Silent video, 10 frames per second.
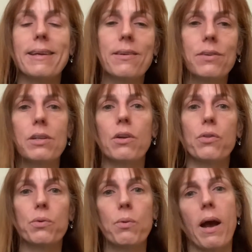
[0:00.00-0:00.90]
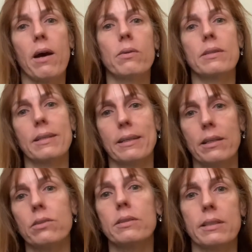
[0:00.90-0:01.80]
even throughout the
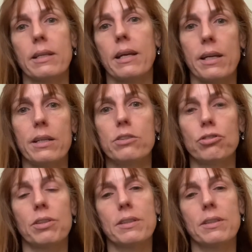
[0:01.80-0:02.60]
Gilded Age.